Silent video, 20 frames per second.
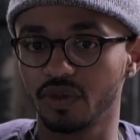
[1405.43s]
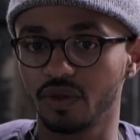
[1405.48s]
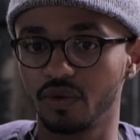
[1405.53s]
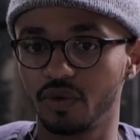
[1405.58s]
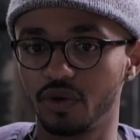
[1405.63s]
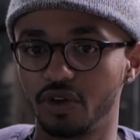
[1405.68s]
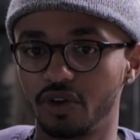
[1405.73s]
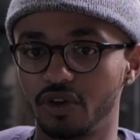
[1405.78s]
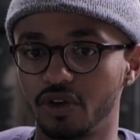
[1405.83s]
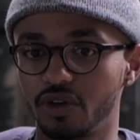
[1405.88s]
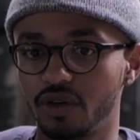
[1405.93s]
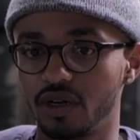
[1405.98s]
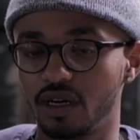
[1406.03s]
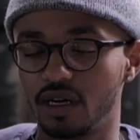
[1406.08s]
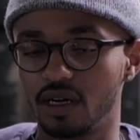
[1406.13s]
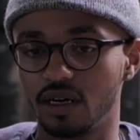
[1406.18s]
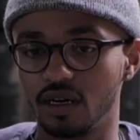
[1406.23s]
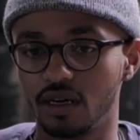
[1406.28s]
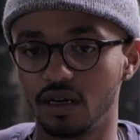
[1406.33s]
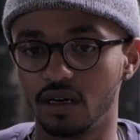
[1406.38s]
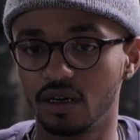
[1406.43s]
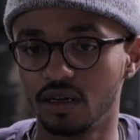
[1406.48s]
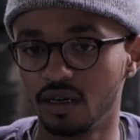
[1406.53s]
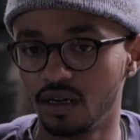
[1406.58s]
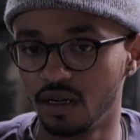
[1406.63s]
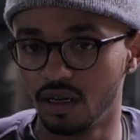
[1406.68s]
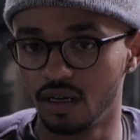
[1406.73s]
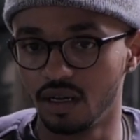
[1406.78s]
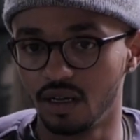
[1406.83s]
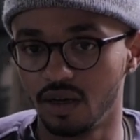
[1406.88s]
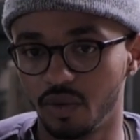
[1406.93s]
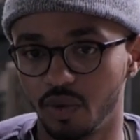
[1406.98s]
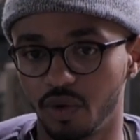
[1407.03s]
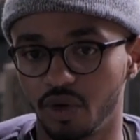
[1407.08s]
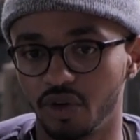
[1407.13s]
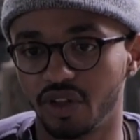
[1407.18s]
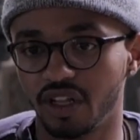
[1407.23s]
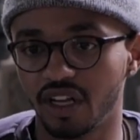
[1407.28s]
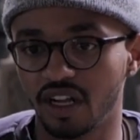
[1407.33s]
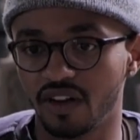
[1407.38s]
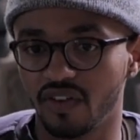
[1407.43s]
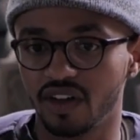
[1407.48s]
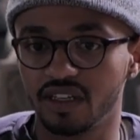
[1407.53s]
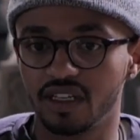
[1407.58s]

when you're thinking of